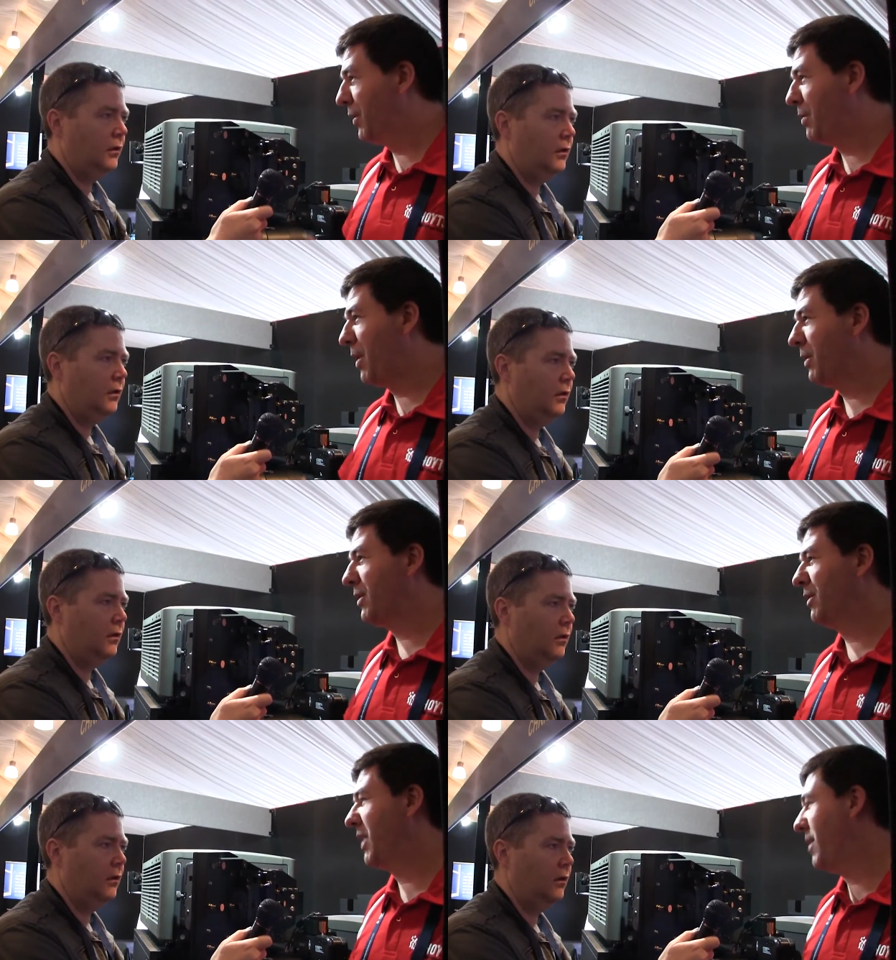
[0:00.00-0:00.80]
Speaker 1: to be able to
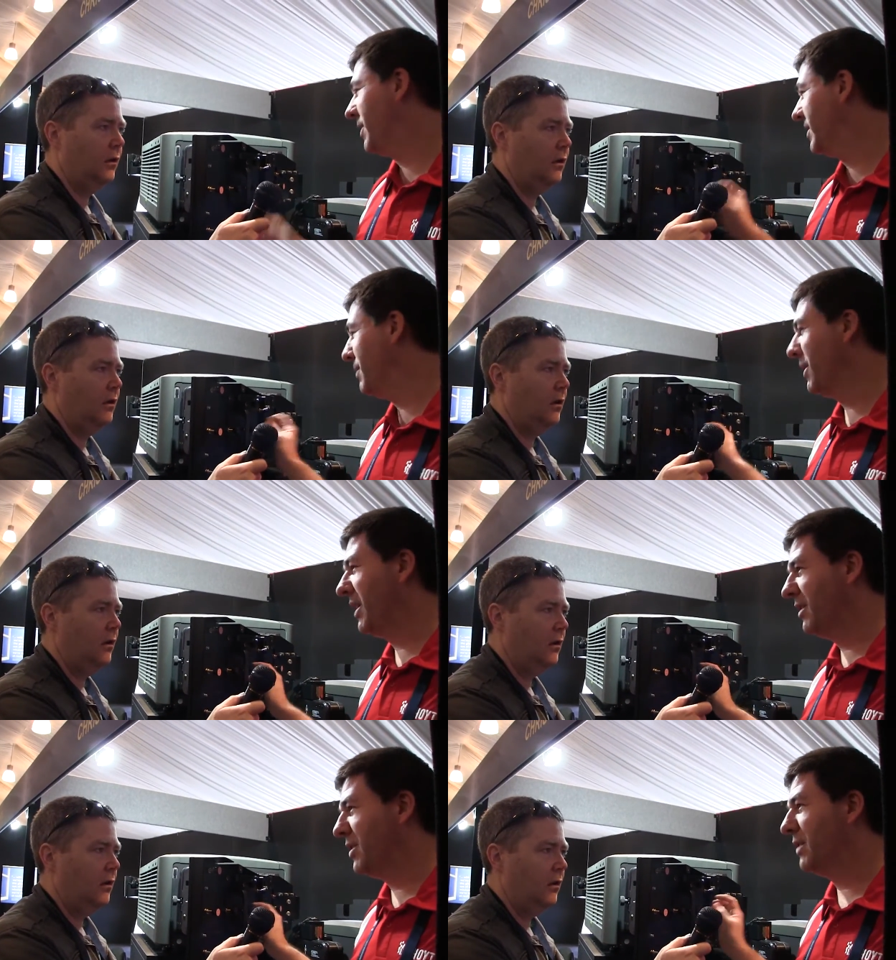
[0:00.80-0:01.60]
do that, but some of
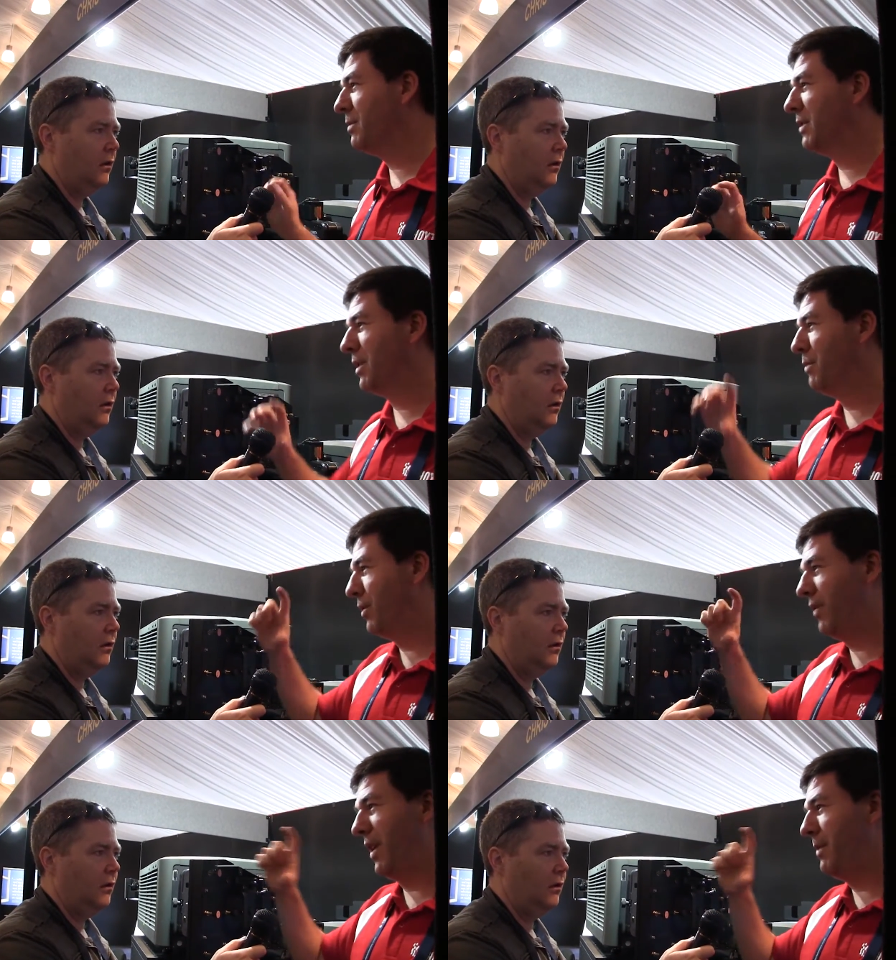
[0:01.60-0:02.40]
these adjustments can
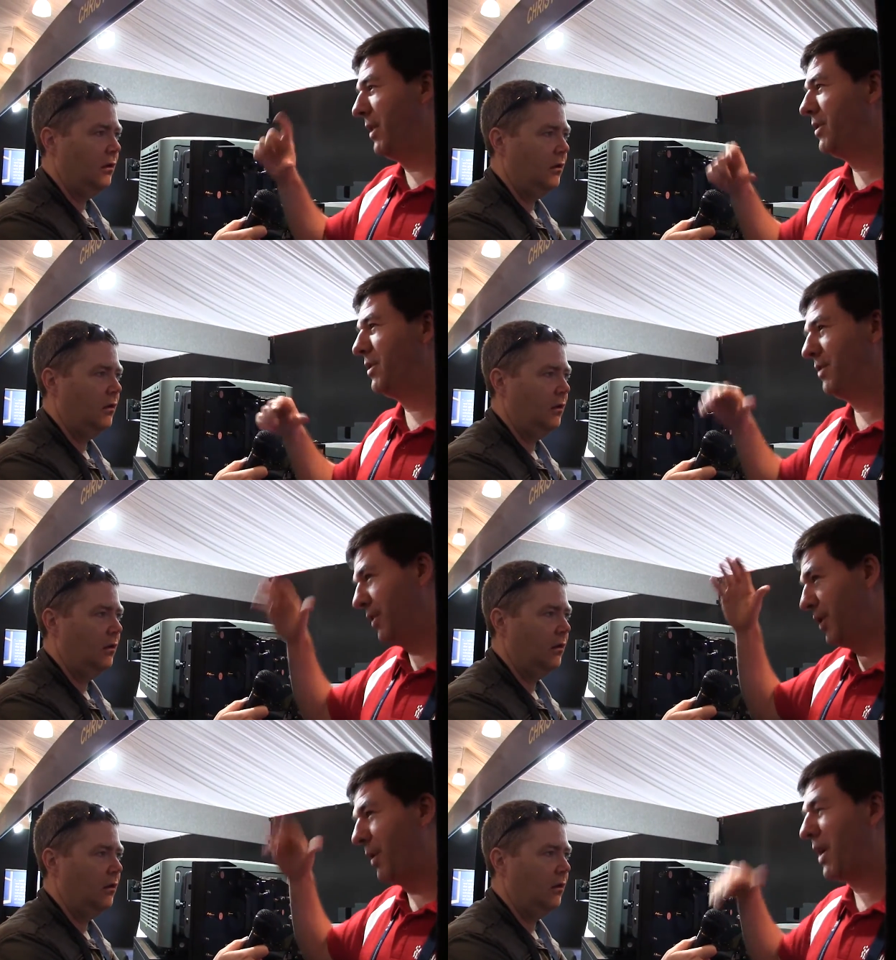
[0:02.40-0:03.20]
move the image,
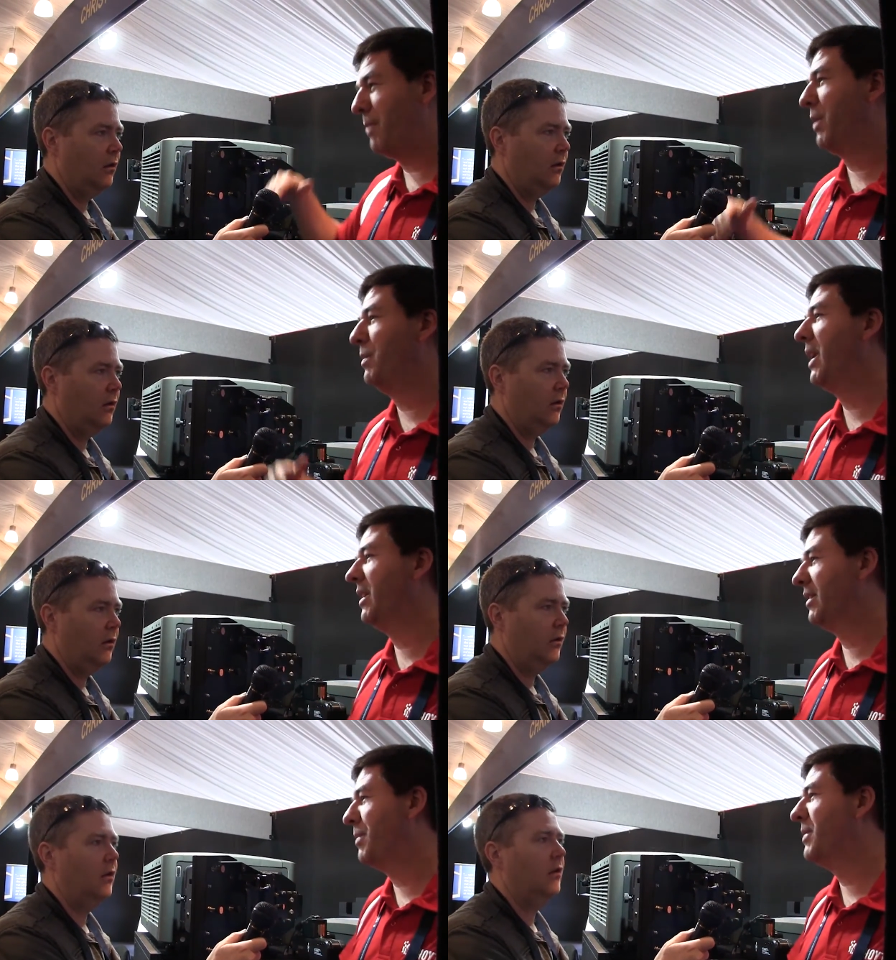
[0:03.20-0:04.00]
you know, a couple of
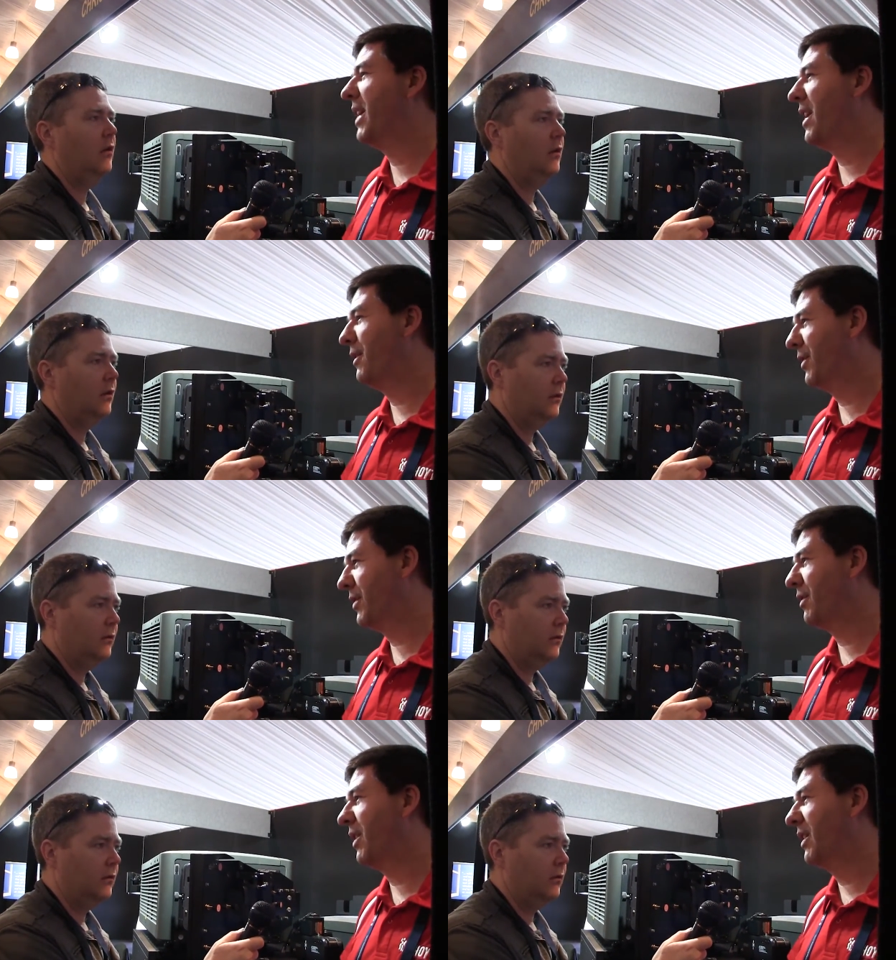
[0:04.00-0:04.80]
meters up and down on the
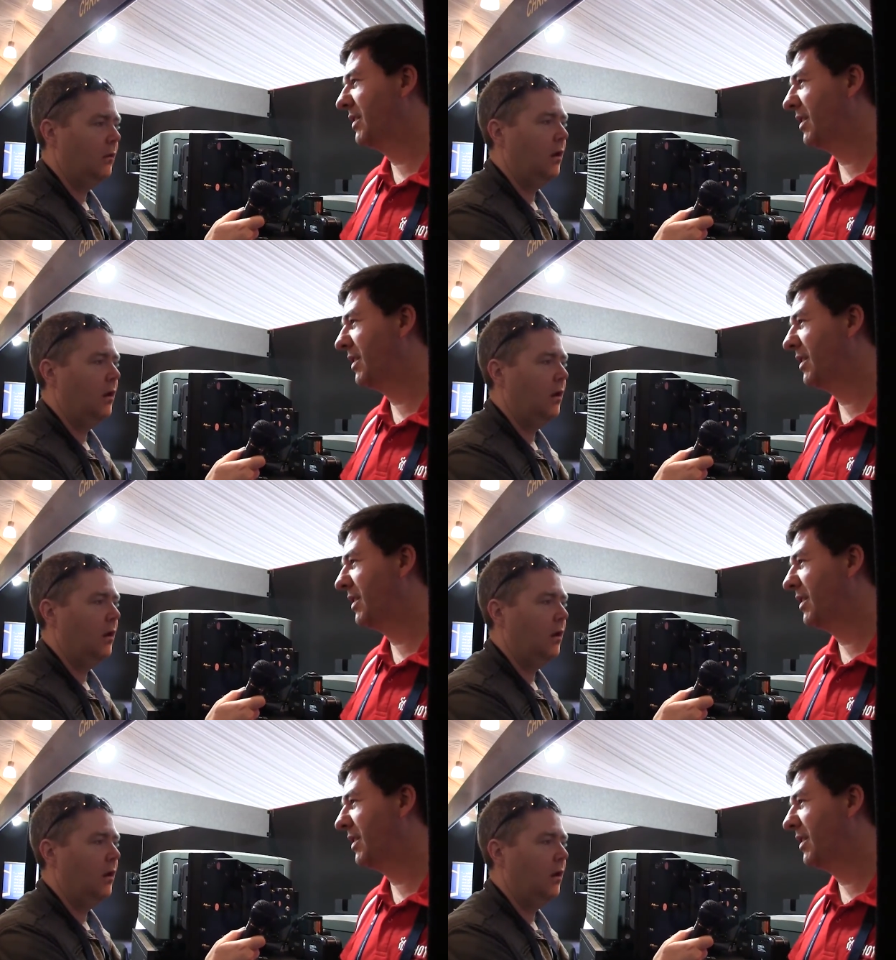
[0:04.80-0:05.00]
screen.